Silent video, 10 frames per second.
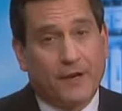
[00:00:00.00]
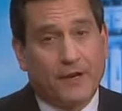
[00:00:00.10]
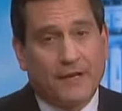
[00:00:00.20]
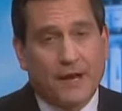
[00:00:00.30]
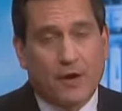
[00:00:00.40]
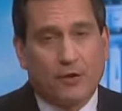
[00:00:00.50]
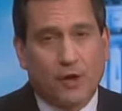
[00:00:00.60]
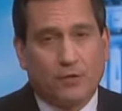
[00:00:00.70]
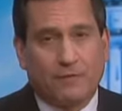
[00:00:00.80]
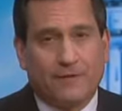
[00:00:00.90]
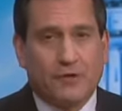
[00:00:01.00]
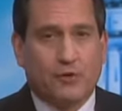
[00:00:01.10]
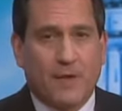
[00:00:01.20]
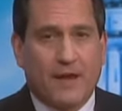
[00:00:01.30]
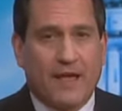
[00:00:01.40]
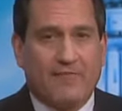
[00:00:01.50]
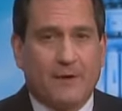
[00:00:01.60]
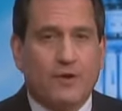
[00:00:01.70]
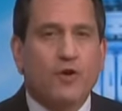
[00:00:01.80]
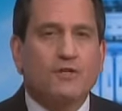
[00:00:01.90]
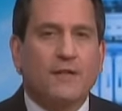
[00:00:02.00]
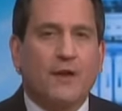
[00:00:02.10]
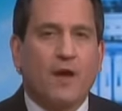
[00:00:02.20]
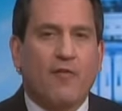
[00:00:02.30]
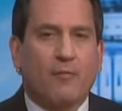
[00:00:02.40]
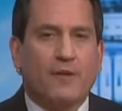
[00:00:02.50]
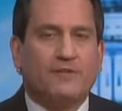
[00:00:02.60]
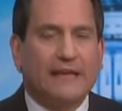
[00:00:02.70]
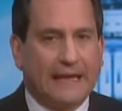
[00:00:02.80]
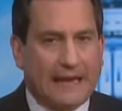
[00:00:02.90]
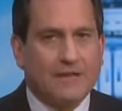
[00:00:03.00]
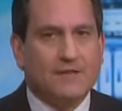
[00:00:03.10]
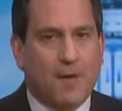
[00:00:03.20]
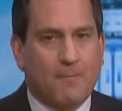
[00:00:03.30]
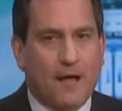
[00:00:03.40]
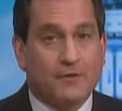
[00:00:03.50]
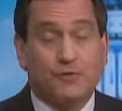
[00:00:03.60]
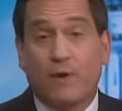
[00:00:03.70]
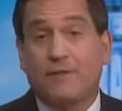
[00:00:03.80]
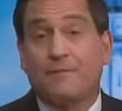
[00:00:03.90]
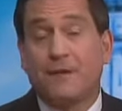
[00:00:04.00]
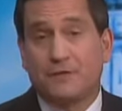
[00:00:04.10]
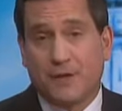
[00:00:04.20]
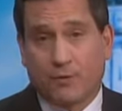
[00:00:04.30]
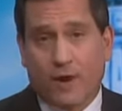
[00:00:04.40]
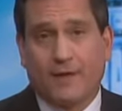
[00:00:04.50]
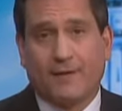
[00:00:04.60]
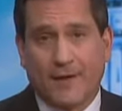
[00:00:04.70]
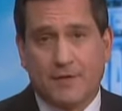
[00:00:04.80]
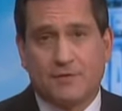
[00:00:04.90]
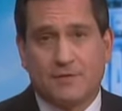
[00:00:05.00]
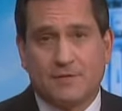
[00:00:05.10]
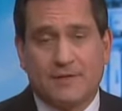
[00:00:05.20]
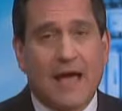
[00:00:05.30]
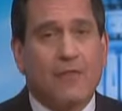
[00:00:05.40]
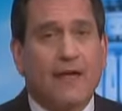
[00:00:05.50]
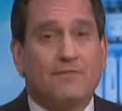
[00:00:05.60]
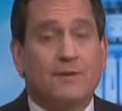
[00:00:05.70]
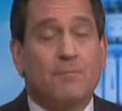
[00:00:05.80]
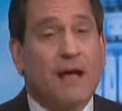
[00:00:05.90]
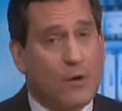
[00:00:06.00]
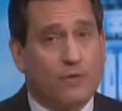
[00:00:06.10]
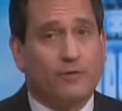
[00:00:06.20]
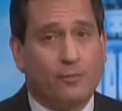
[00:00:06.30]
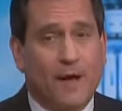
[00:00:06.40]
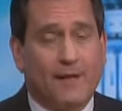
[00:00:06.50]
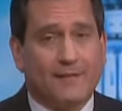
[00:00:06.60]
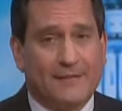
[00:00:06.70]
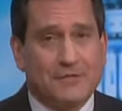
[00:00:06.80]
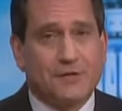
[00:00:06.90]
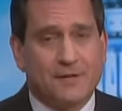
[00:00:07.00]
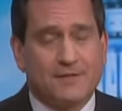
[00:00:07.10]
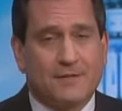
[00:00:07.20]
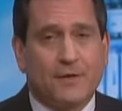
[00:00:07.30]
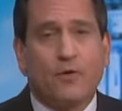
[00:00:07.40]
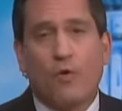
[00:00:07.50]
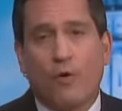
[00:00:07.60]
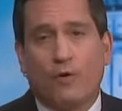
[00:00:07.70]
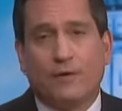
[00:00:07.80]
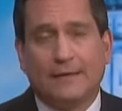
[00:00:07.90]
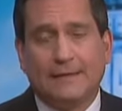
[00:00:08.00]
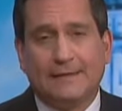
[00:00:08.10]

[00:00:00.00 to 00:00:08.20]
More than a year, local fishermen have been urging the government to ease up on strict fishing regulations, and now they have some powerful politicians in their corner.